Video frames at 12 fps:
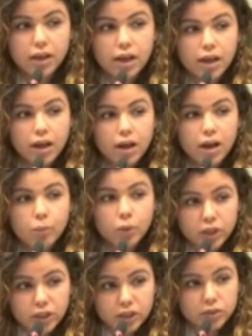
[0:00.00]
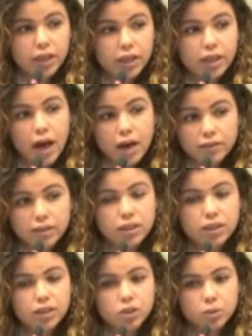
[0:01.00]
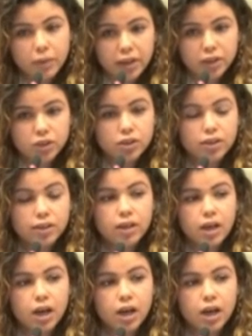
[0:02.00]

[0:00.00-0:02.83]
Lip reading: monitoring, counting, tabulation,